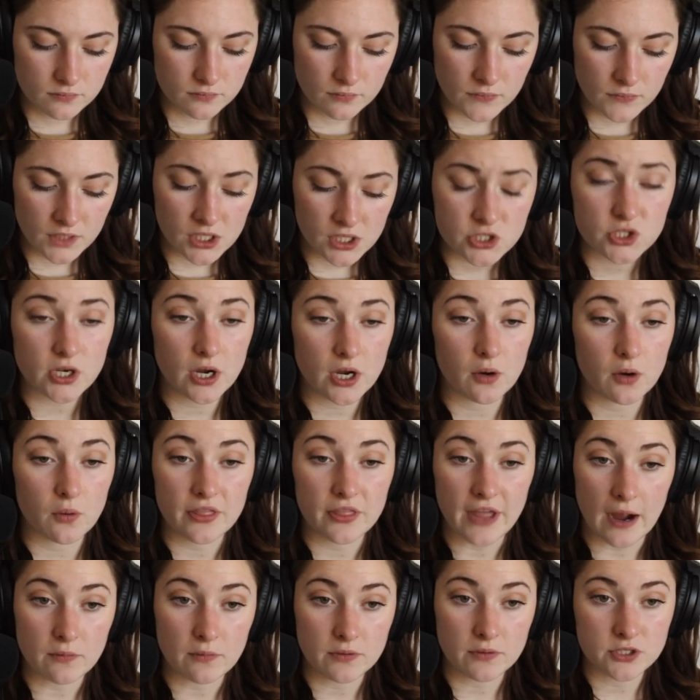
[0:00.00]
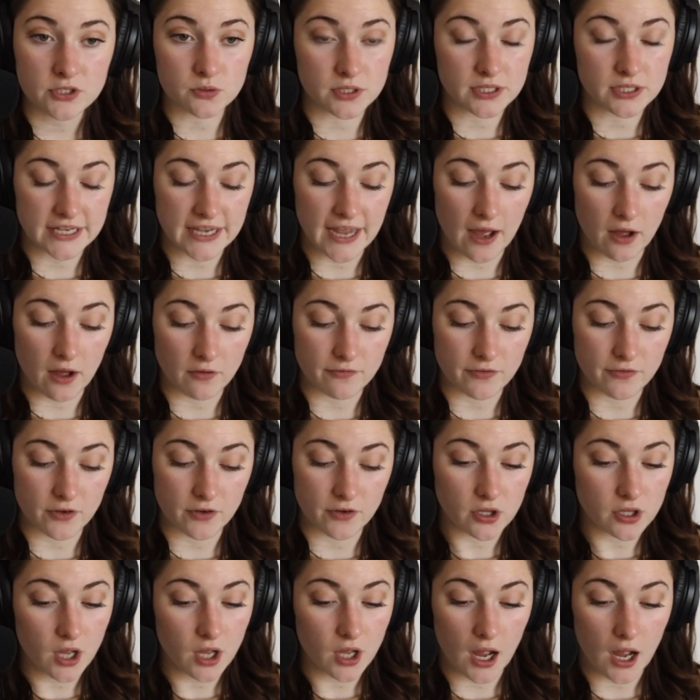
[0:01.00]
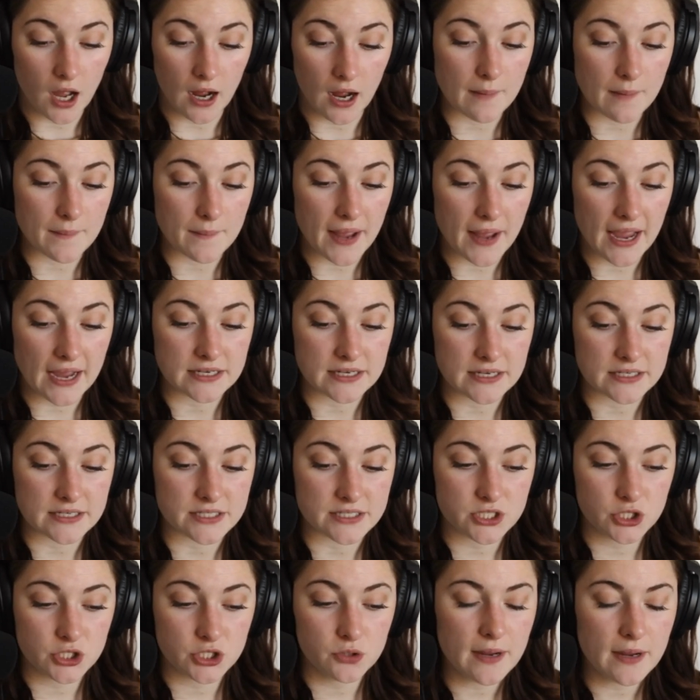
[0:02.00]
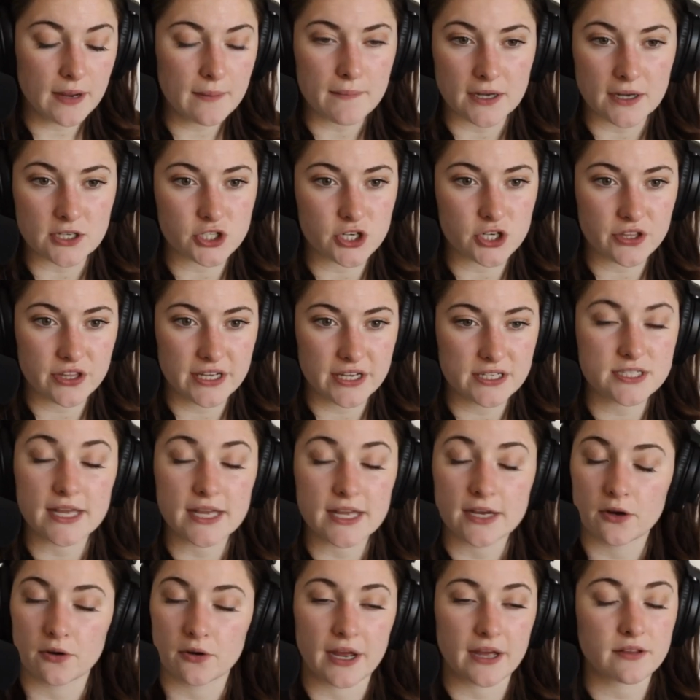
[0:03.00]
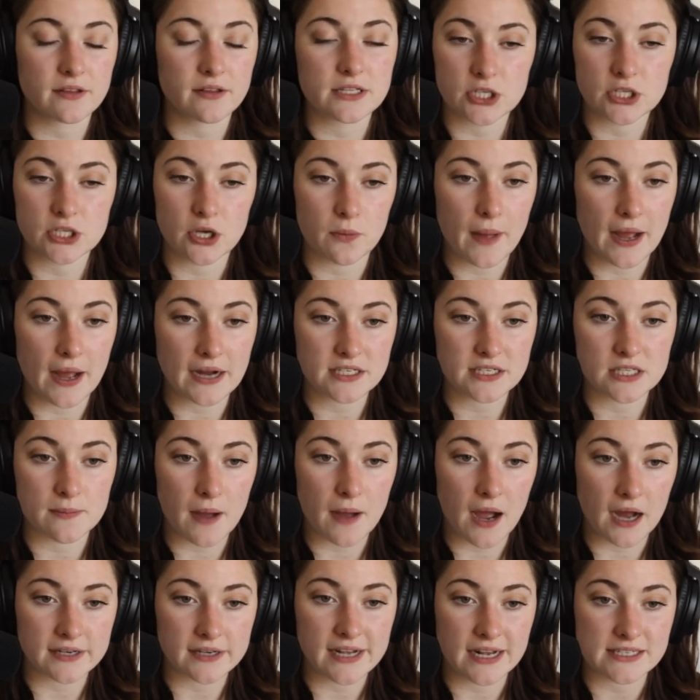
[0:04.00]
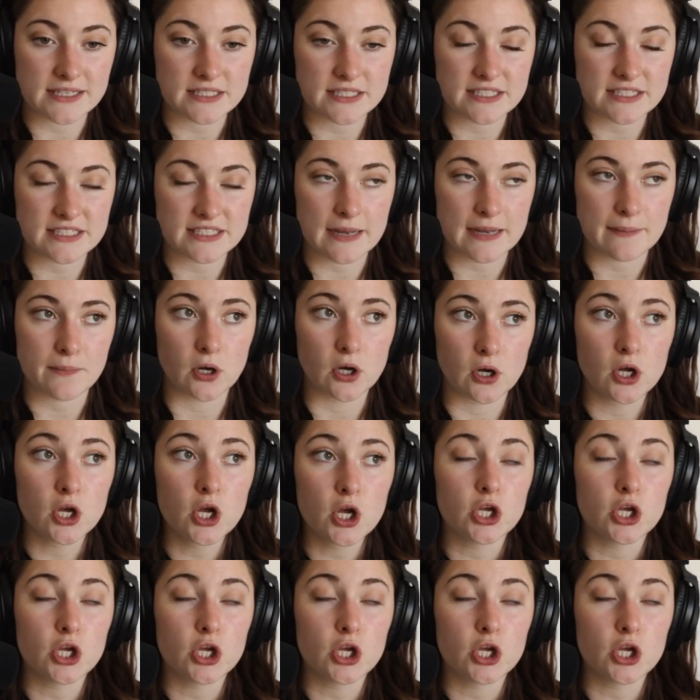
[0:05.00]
So that one's really helpful. And you can measure things like, okay, let's go back to the podcast example.